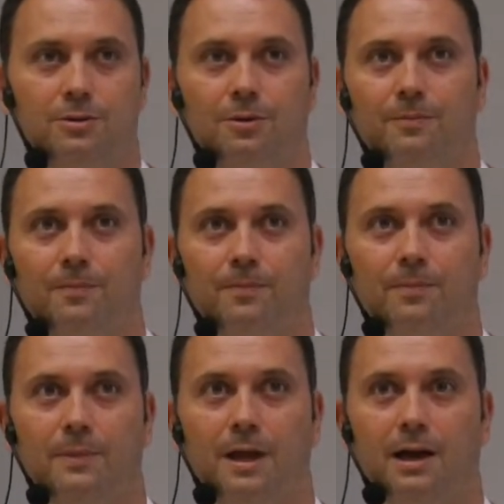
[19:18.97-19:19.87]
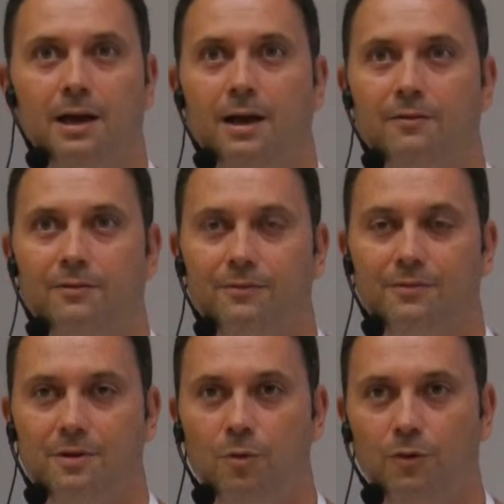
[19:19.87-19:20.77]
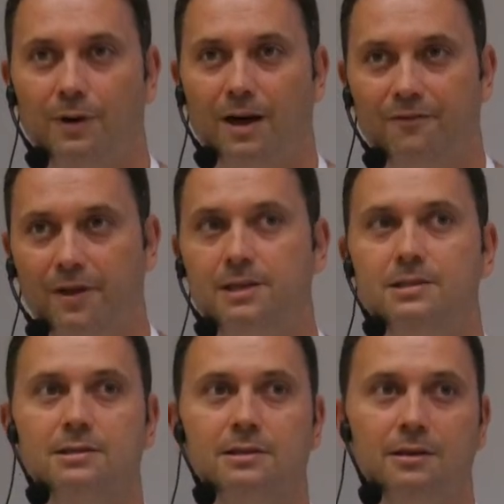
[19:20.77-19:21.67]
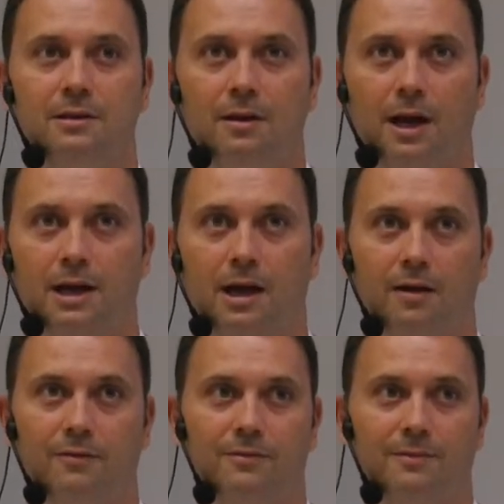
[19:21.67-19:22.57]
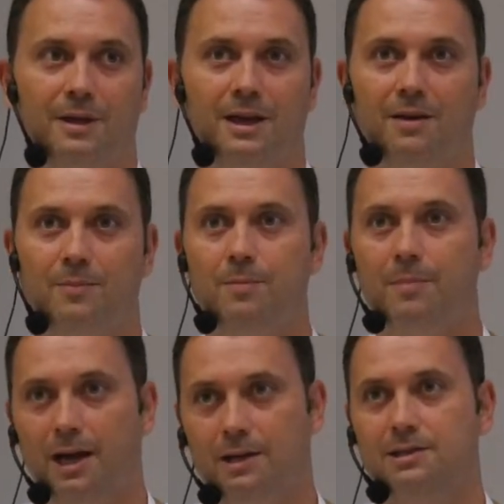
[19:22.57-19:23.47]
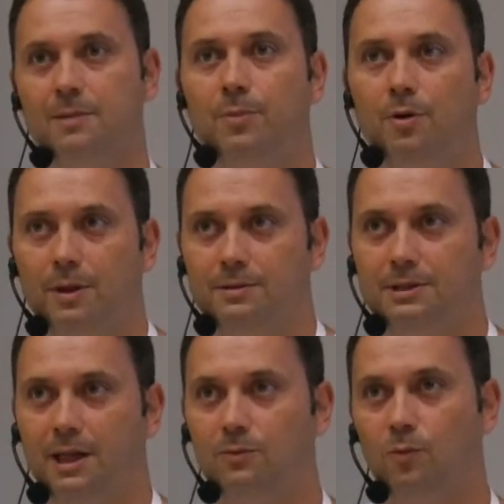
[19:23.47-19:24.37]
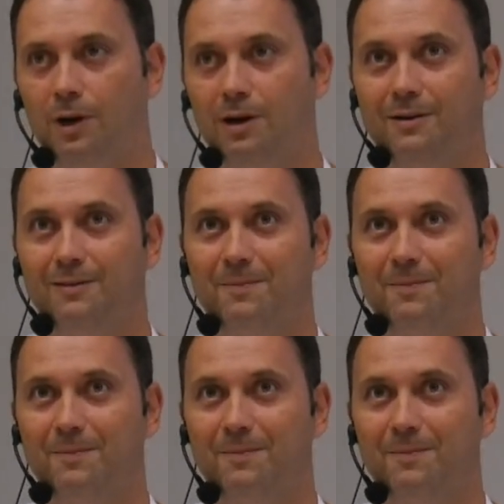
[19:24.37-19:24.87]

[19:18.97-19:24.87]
So I have removed a fence, and I have bring back some problems that were